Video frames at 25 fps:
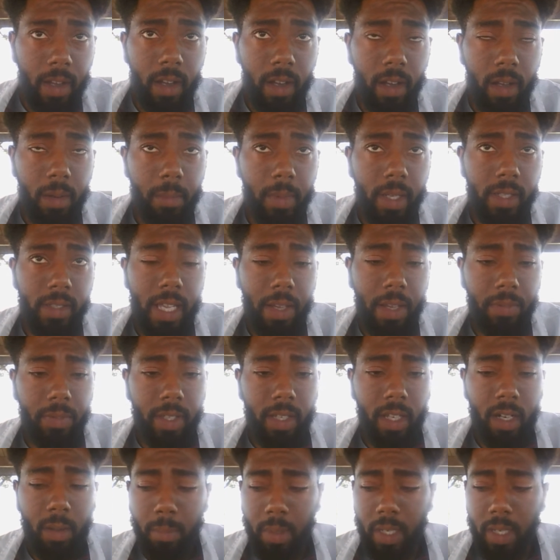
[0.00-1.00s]
um, is
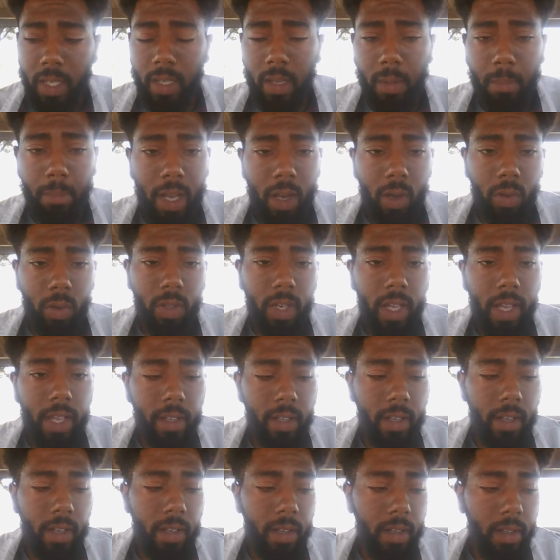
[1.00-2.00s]
definitely going to be about
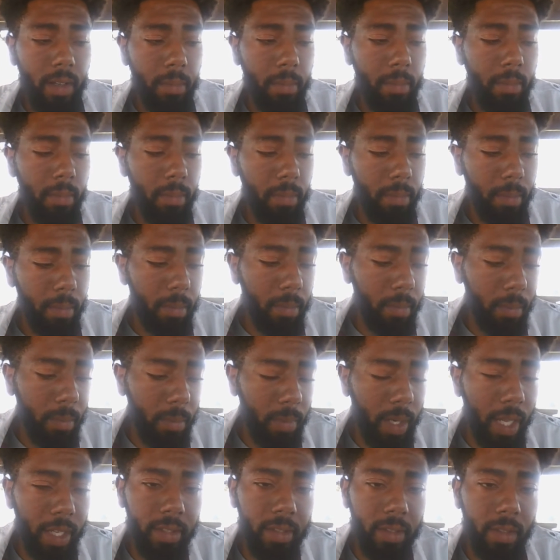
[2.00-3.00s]
like um,
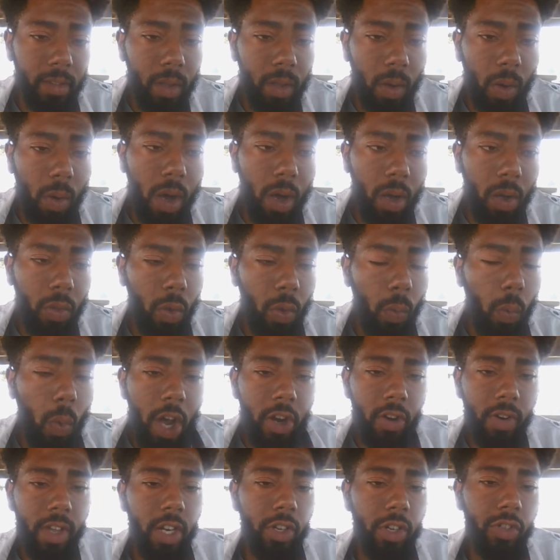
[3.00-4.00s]
like uh, the
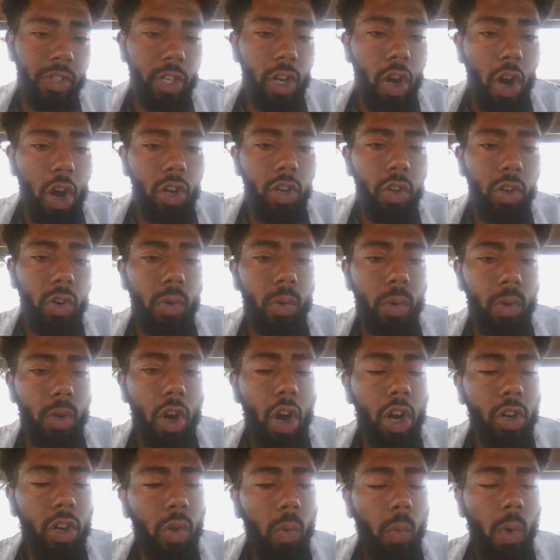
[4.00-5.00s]
water energy, cardinal
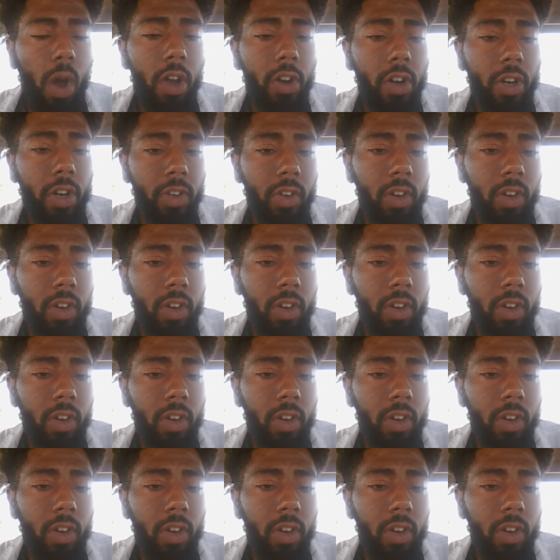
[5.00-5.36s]
cardinal water.